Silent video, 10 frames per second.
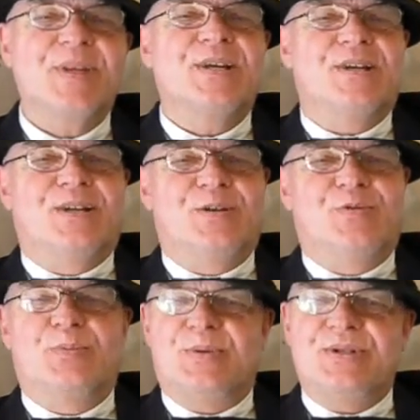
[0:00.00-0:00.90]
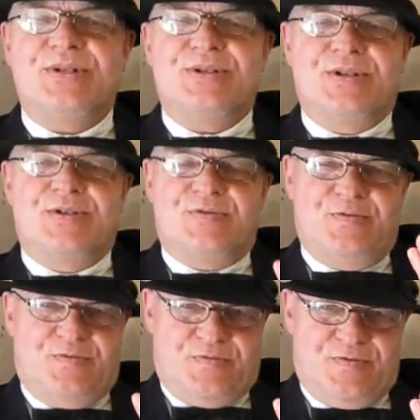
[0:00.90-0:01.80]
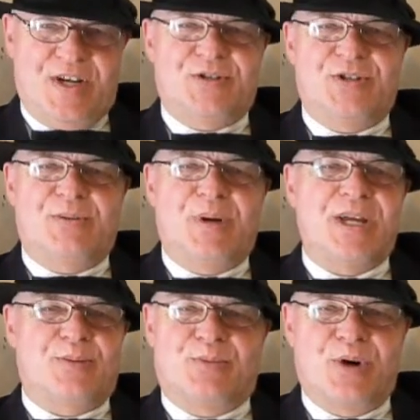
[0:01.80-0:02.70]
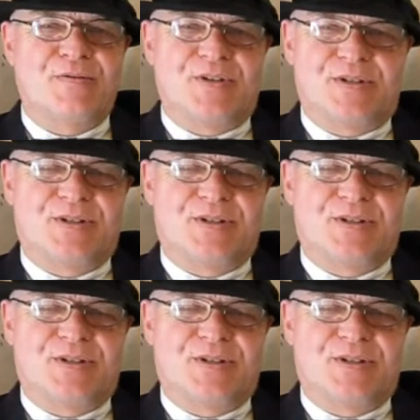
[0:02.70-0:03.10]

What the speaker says: If the businesses function and make a profit,